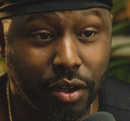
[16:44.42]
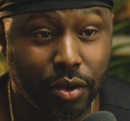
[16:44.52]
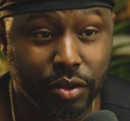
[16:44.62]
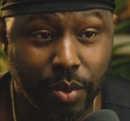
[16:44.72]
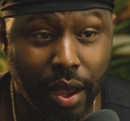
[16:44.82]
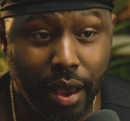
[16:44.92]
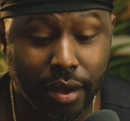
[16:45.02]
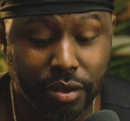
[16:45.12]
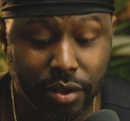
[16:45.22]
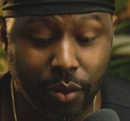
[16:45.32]
you're close
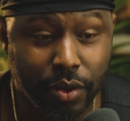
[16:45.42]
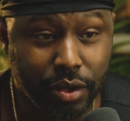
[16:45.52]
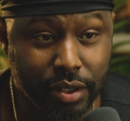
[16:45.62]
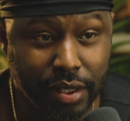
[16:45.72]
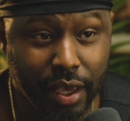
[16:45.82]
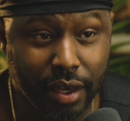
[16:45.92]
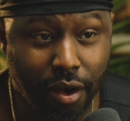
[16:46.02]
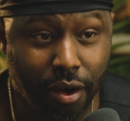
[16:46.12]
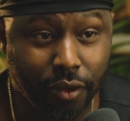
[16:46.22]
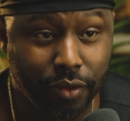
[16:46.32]
by, so that way you could take it
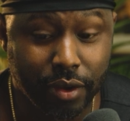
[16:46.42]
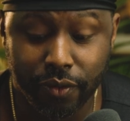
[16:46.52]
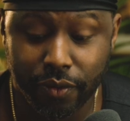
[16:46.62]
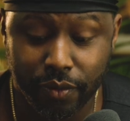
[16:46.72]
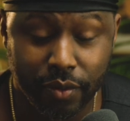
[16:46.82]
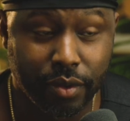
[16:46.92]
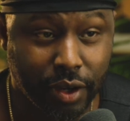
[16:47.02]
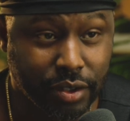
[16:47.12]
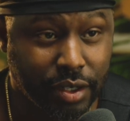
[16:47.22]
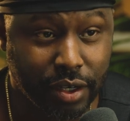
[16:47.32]
off if
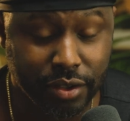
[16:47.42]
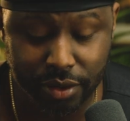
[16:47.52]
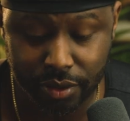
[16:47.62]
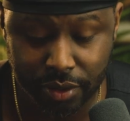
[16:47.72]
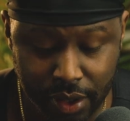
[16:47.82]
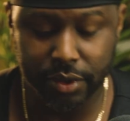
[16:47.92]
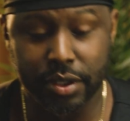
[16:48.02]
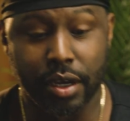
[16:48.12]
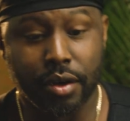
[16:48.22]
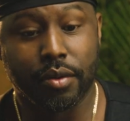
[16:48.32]
there's an issue.
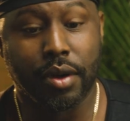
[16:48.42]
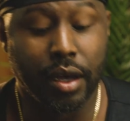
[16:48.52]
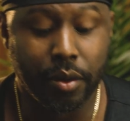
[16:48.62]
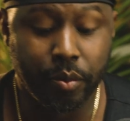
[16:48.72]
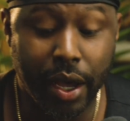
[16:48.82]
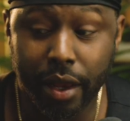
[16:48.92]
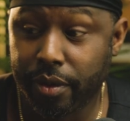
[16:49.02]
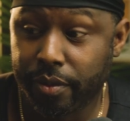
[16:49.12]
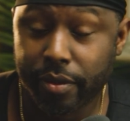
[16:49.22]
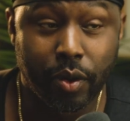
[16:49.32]
So,
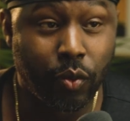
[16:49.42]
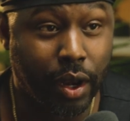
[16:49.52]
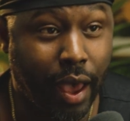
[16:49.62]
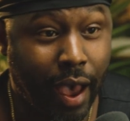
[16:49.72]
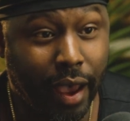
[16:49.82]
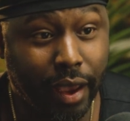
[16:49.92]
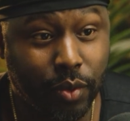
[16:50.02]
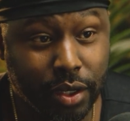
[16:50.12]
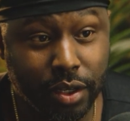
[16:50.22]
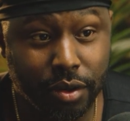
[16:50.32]
but what I
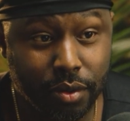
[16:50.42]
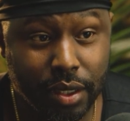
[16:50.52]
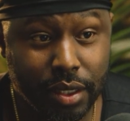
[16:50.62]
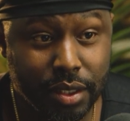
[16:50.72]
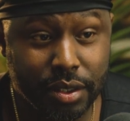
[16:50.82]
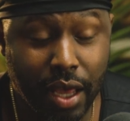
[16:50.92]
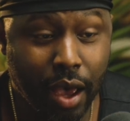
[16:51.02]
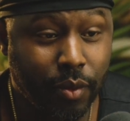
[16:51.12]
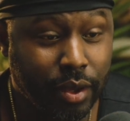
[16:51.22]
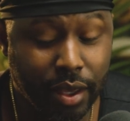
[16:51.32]
would do is
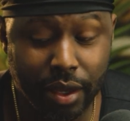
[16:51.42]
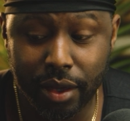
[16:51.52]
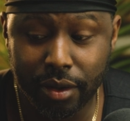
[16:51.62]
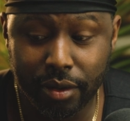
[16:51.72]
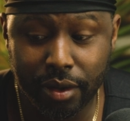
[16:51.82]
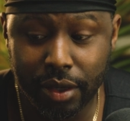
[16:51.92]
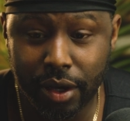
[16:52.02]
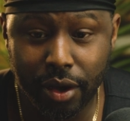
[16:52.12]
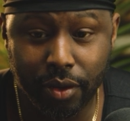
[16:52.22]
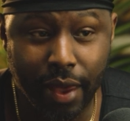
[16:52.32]
I would get,
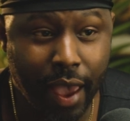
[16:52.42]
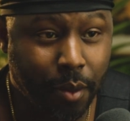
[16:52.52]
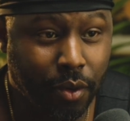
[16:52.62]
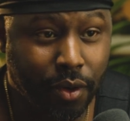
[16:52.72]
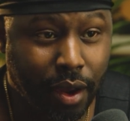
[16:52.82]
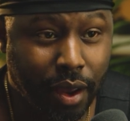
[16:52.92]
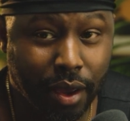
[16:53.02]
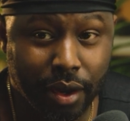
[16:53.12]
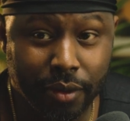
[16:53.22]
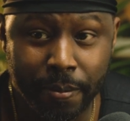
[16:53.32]
the
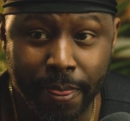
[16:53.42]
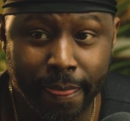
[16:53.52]
Amaran,